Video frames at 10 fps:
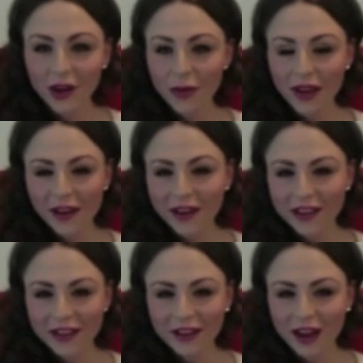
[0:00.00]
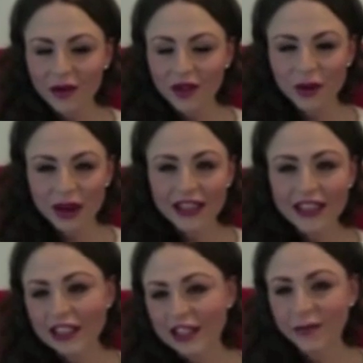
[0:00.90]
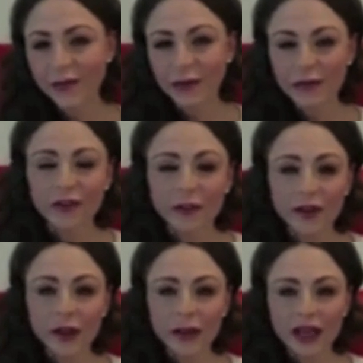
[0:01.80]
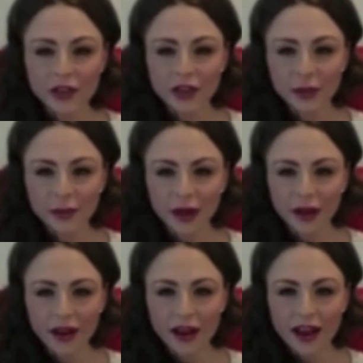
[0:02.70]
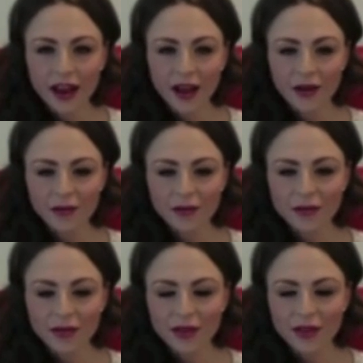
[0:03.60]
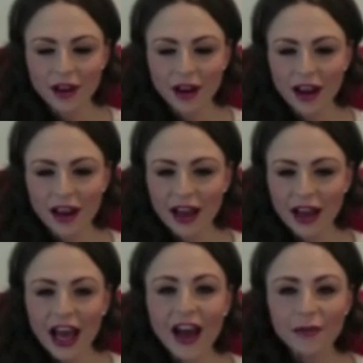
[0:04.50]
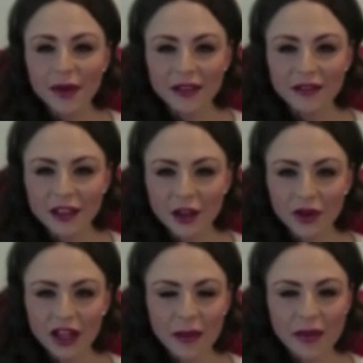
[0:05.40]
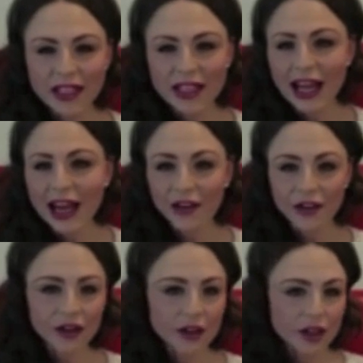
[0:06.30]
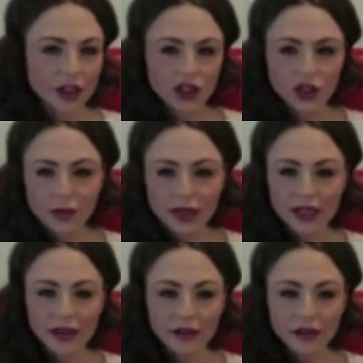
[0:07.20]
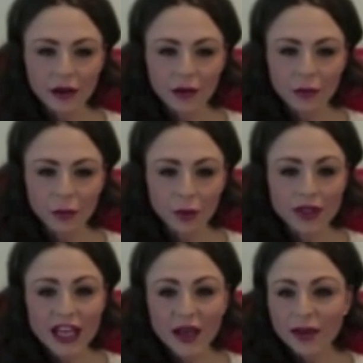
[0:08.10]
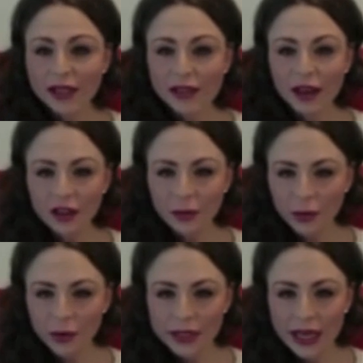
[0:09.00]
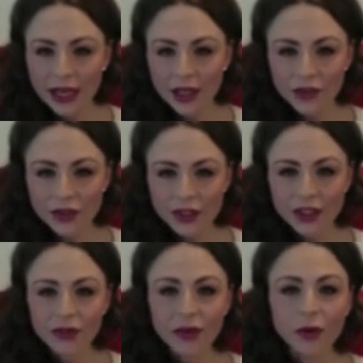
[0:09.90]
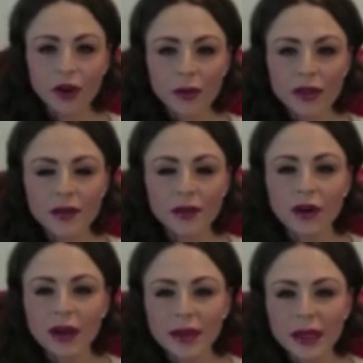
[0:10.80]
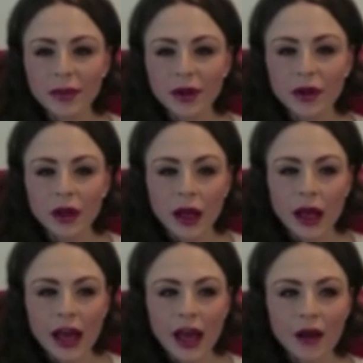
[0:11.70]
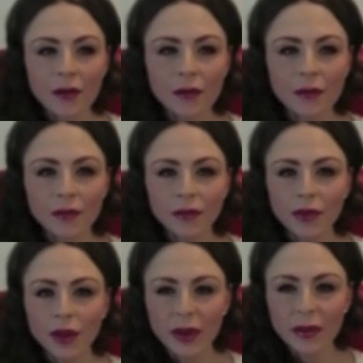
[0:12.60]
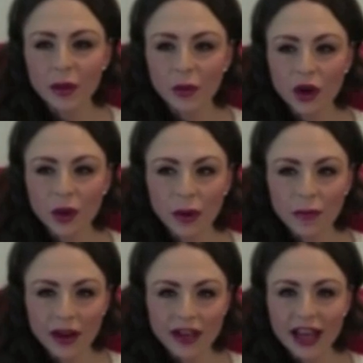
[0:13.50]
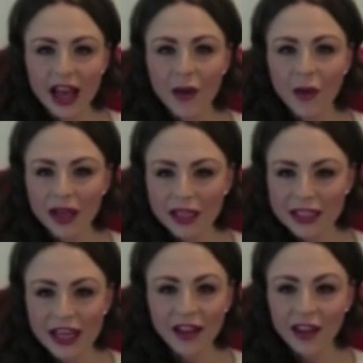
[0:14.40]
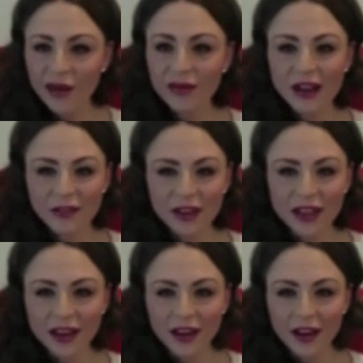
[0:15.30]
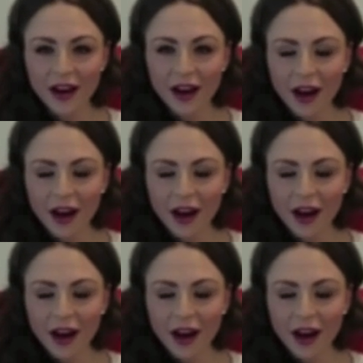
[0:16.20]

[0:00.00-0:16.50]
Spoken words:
Oh my God, I would do anything to fulfill my dream. I have been, climbing the ladder to be one day, please God, an important actress, to be working with some great people. The people I'm working with right now, I could tell I'm definitely